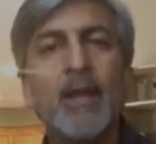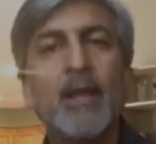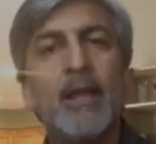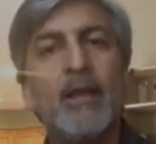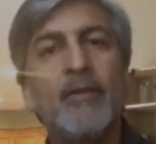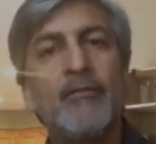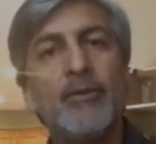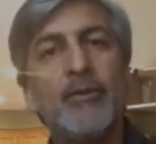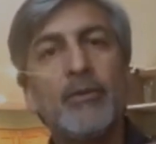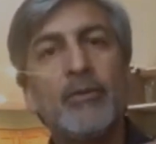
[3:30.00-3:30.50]

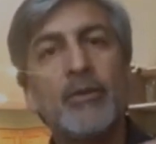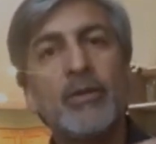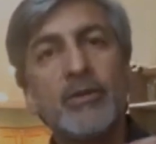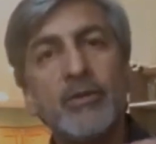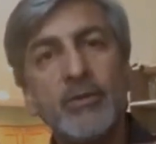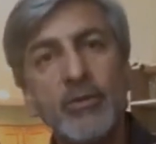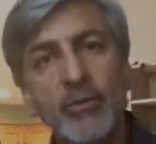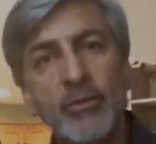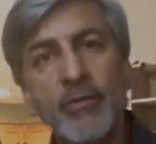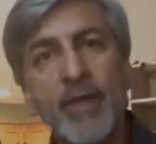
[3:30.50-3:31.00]
If you can
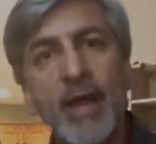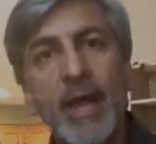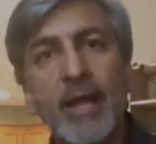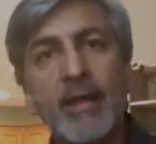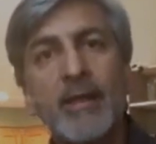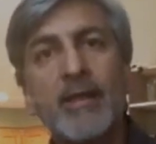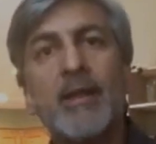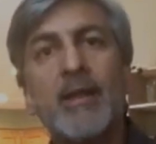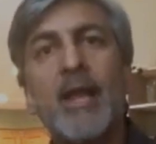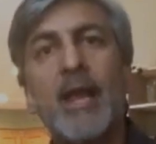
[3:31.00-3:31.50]
do
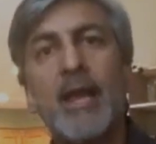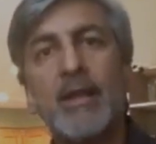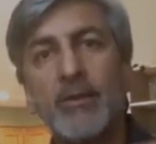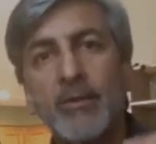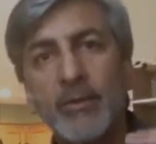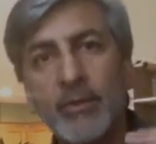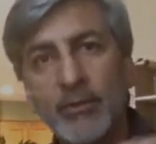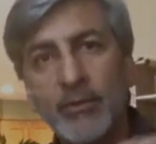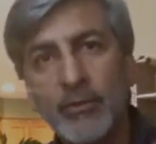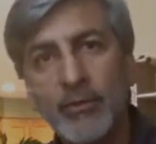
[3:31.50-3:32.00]
that, and
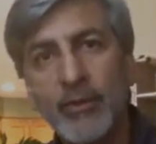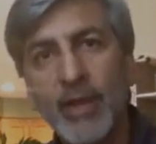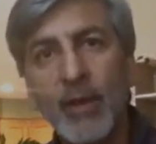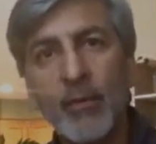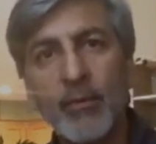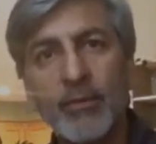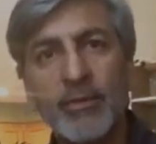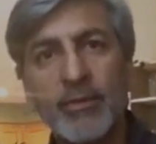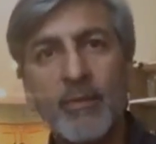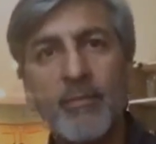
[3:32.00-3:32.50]
you can do
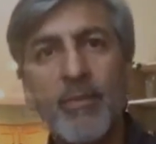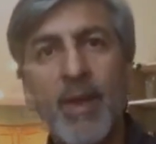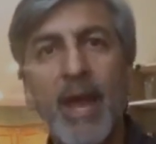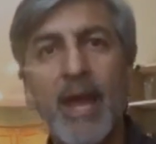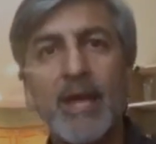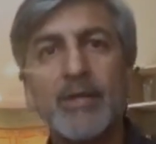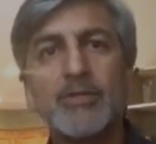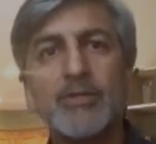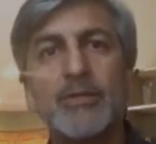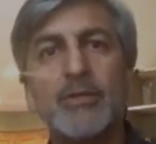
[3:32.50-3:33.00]
that with
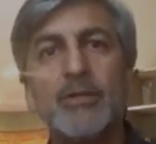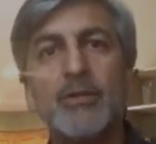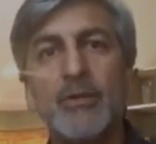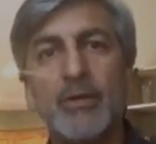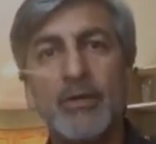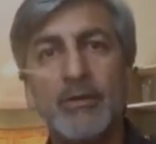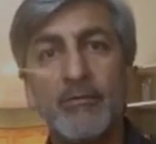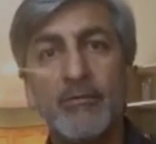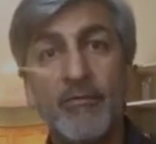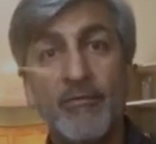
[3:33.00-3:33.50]
compassion, you
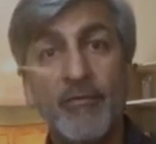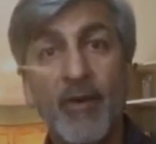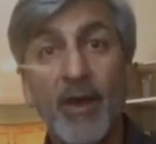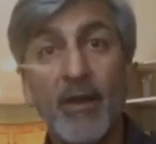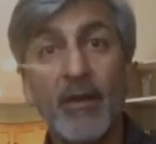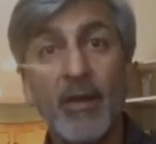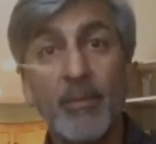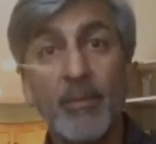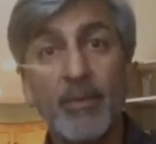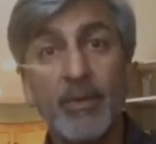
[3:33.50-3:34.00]
can
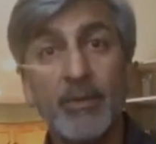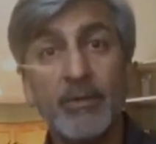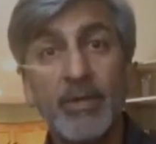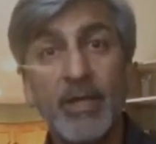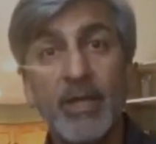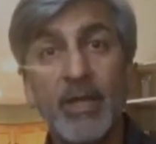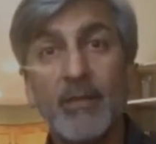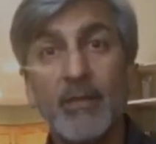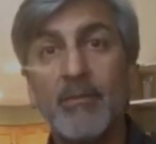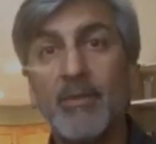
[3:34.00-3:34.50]
fire up your
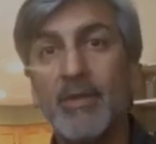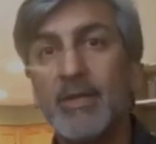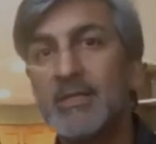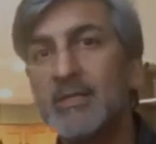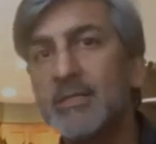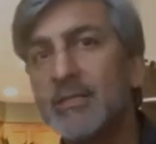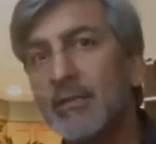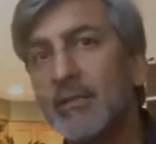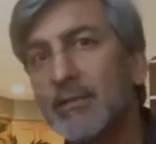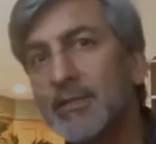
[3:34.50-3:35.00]
team,
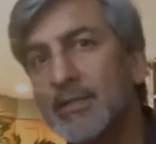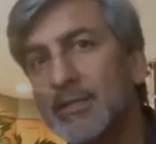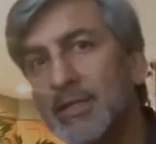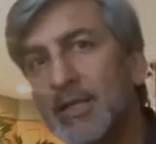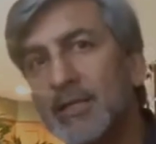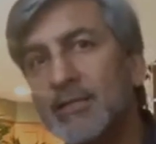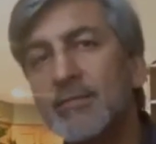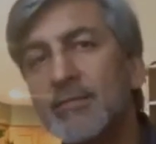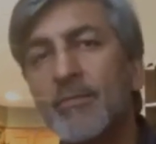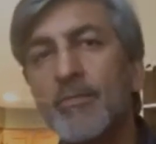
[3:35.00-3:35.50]
instill a
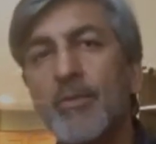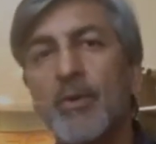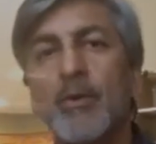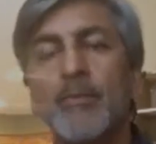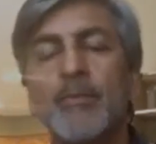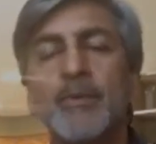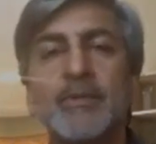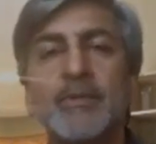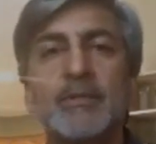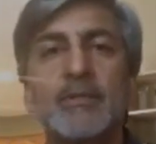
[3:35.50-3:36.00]
sense of
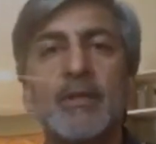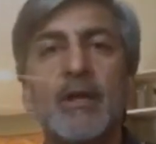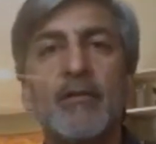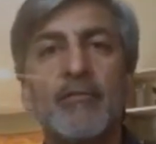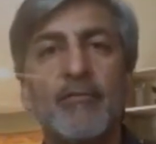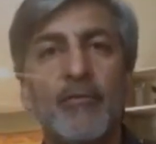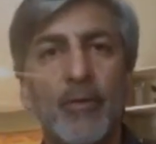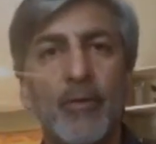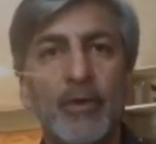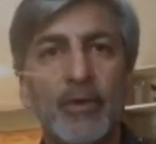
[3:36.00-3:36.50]
purpose
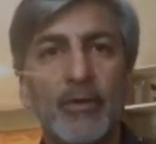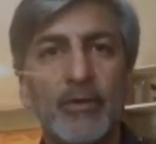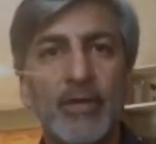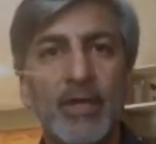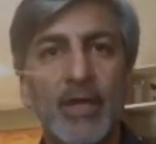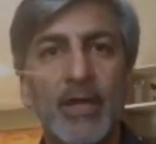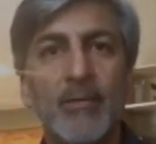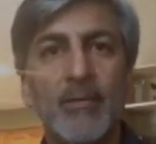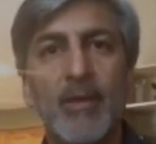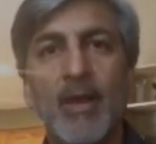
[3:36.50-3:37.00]
for your
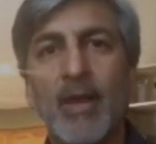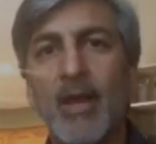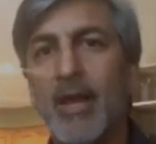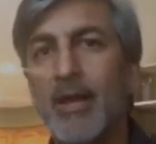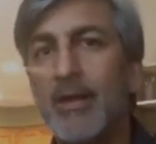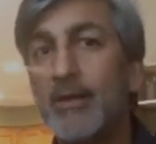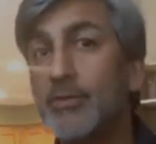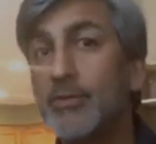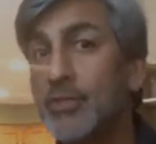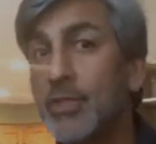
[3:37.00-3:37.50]
team,
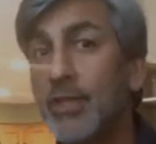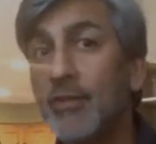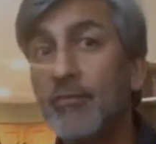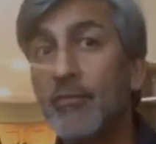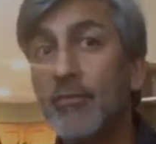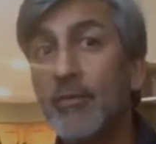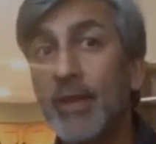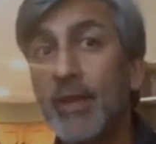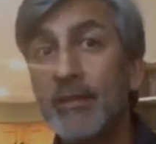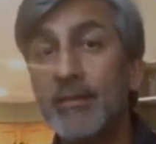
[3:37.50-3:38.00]
and
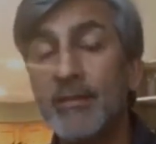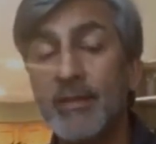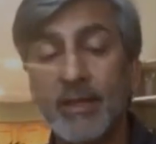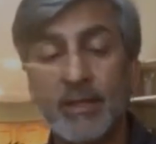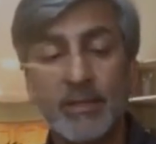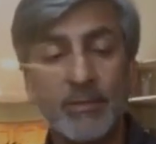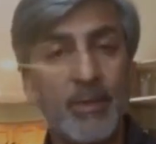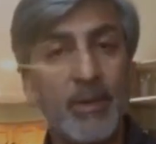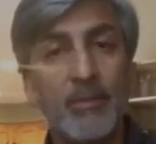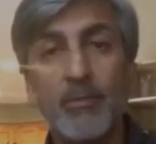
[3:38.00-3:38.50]
achieve great
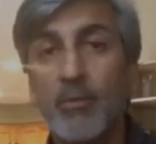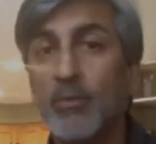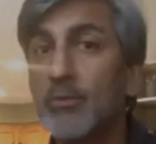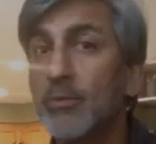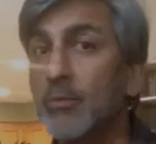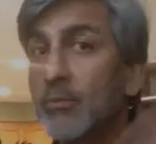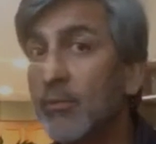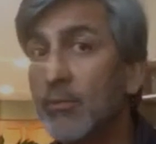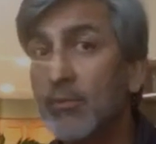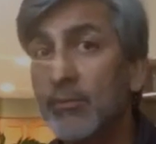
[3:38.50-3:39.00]
things.
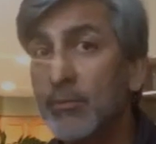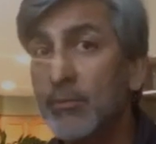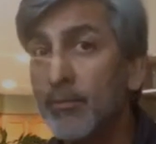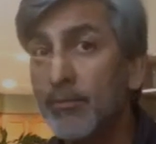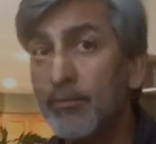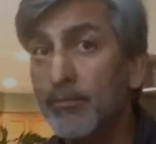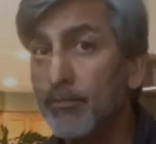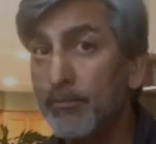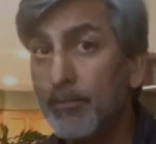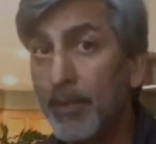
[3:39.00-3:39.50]
People's
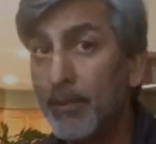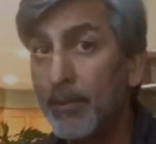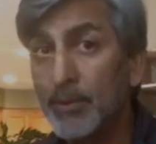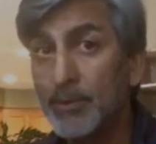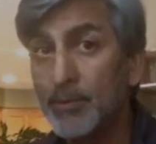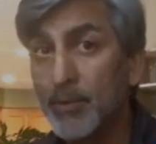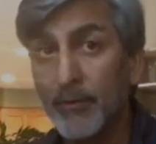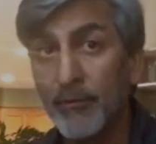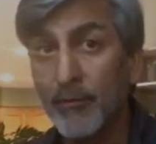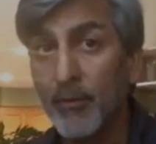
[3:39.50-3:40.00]

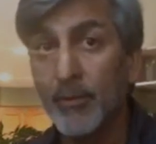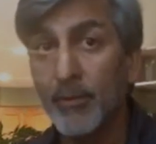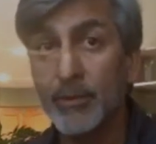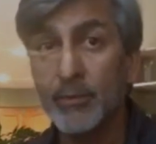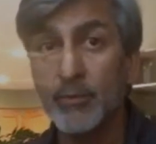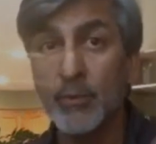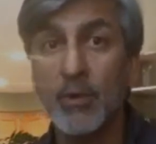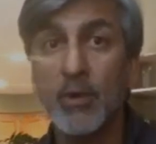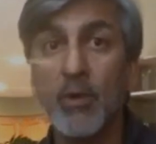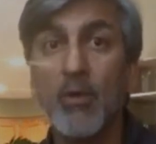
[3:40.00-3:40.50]

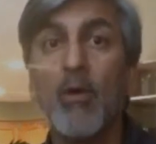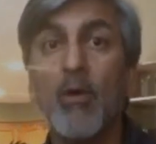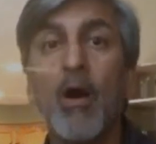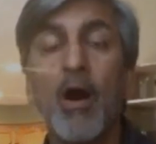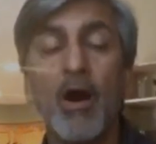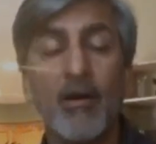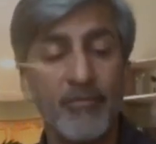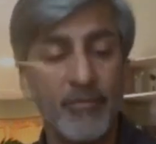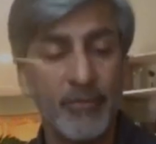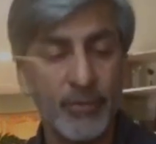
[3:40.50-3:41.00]
performance will go
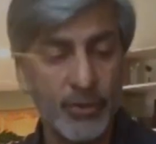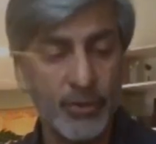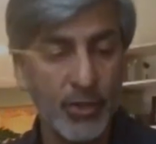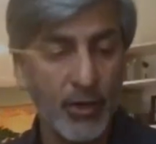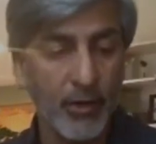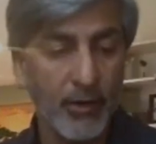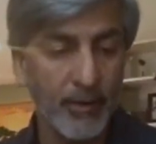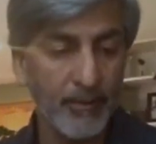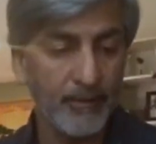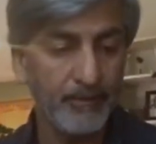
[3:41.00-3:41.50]
off the
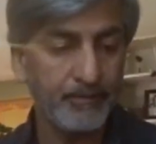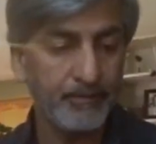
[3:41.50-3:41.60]
chart.